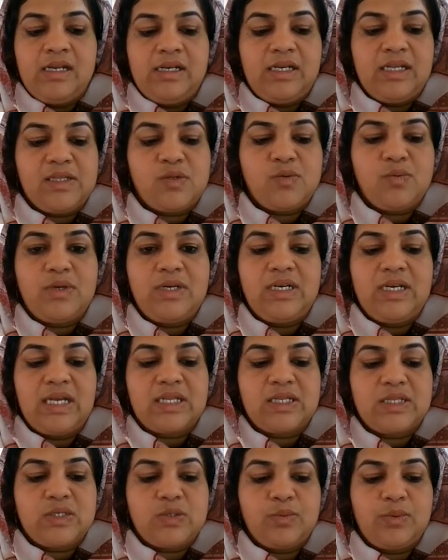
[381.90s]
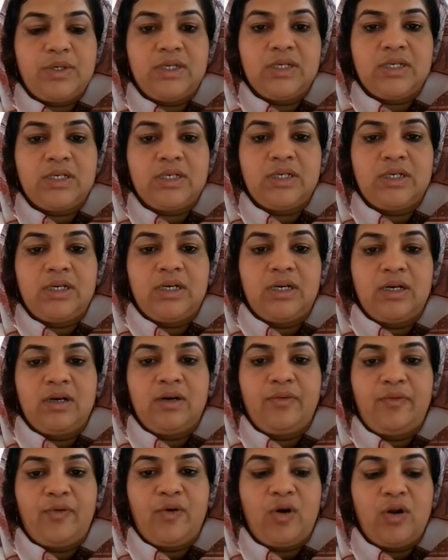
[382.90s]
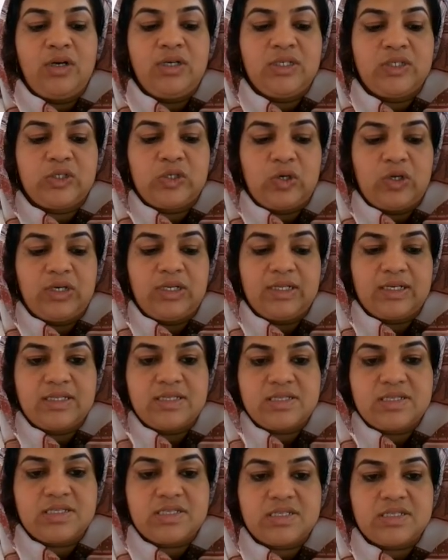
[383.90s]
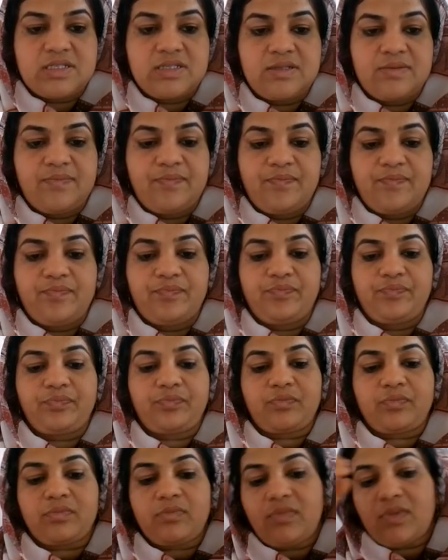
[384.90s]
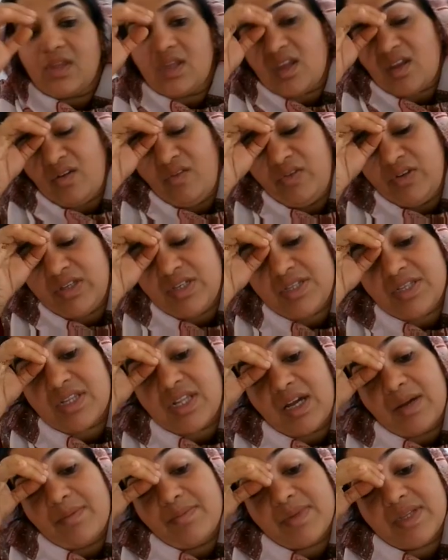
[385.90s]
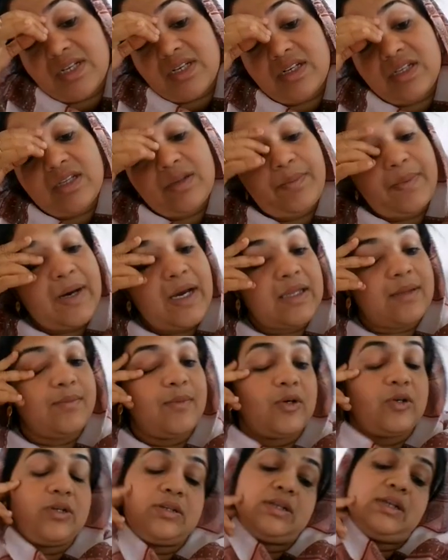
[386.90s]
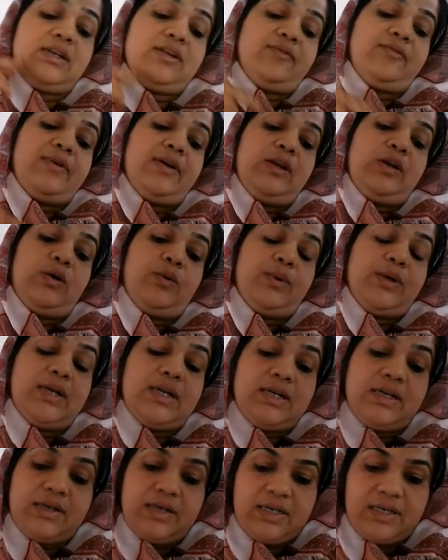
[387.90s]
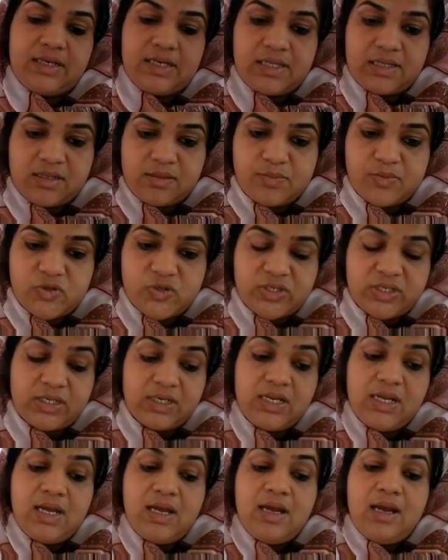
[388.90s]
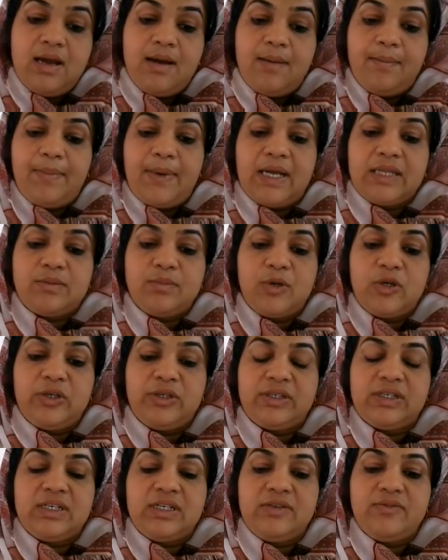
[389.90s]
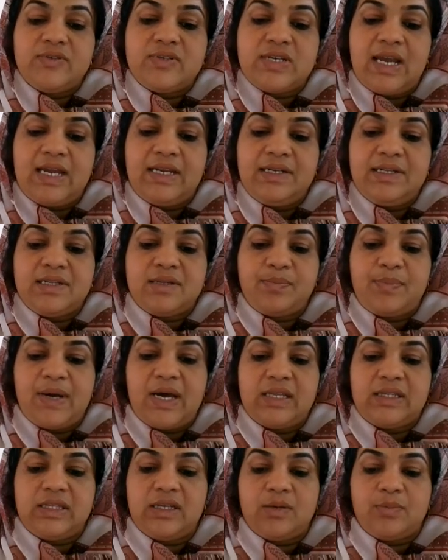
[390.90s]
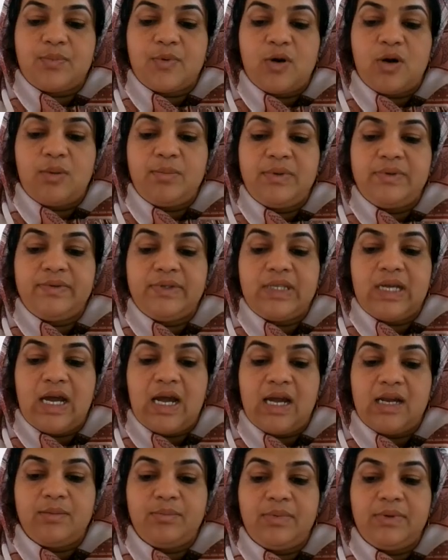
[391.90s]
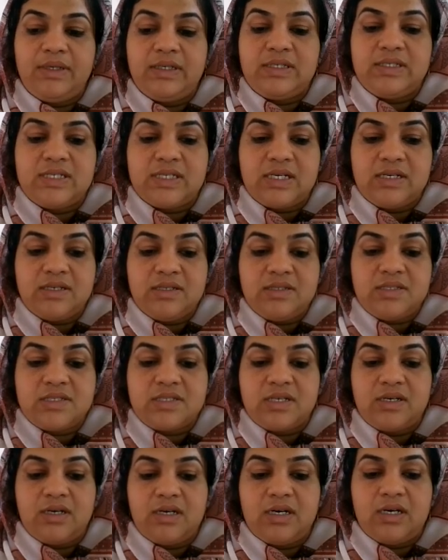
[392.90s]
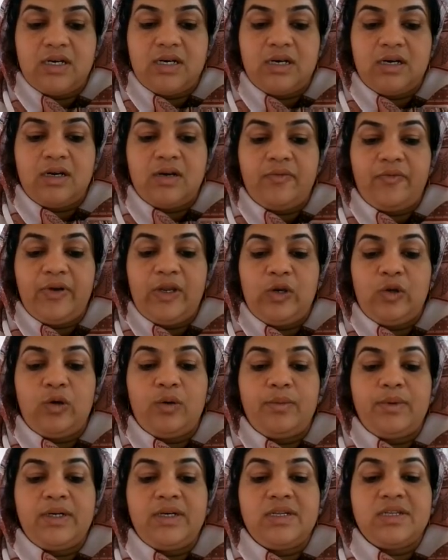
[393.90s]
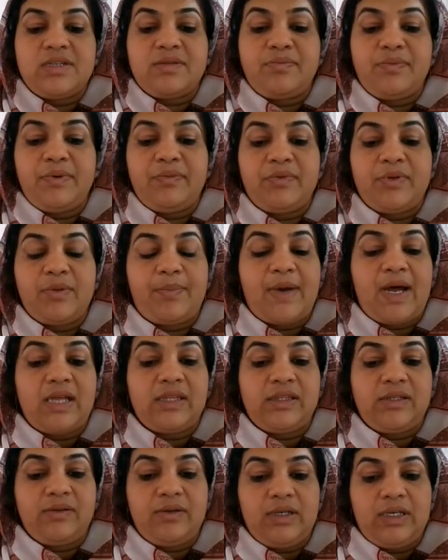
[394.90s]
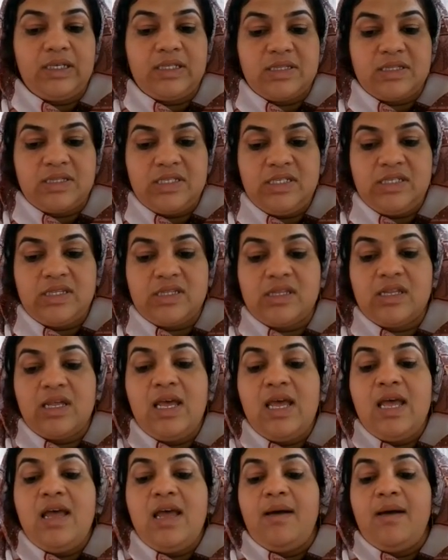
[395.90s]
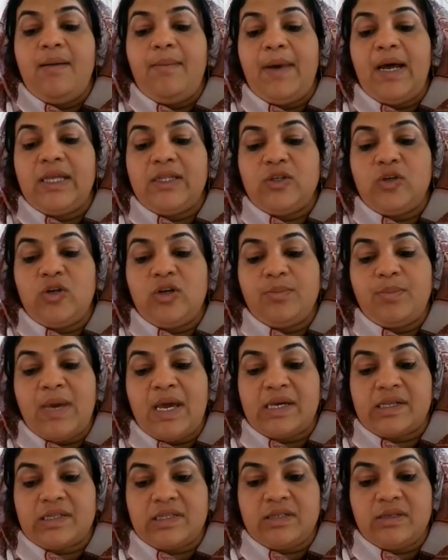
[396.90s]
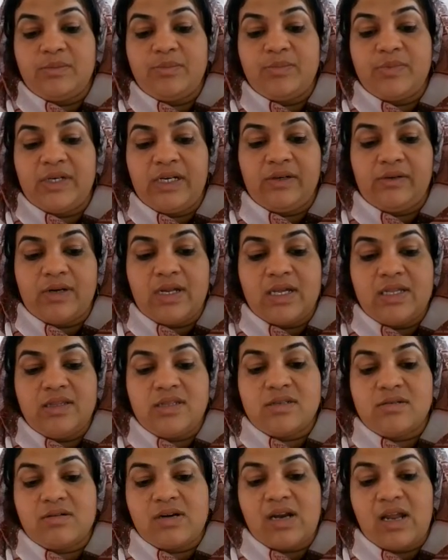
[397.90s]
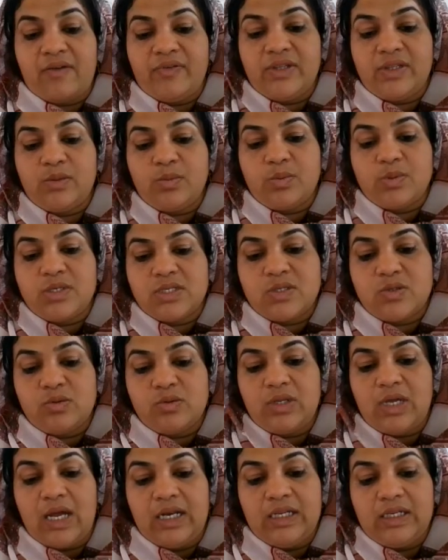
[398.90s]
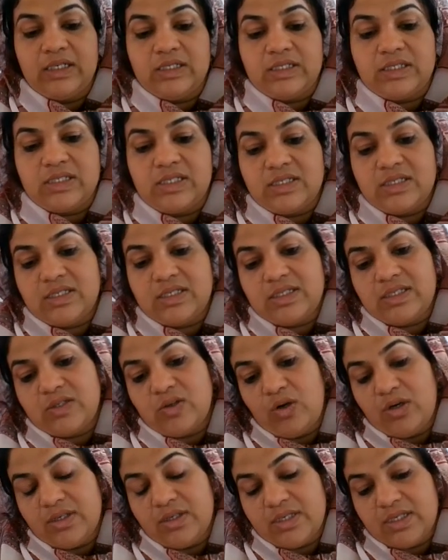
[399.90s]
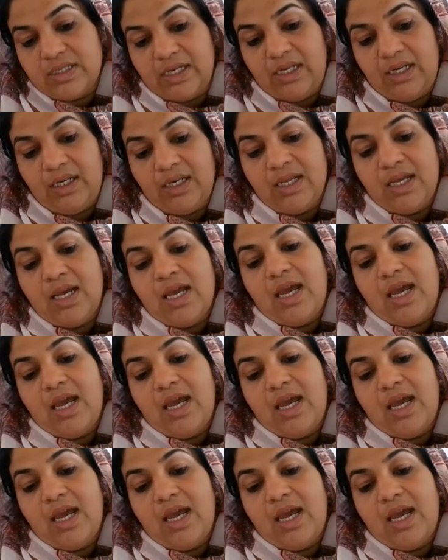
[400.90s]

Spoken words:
Next one, network fault tolerance, which is comes under the path monitoring, failover, and retransmission. Path monitoring, which idles path are propped with hardware chunks. Failover is if the path exits. Path.max some retrans traffic switches to the alert alternate.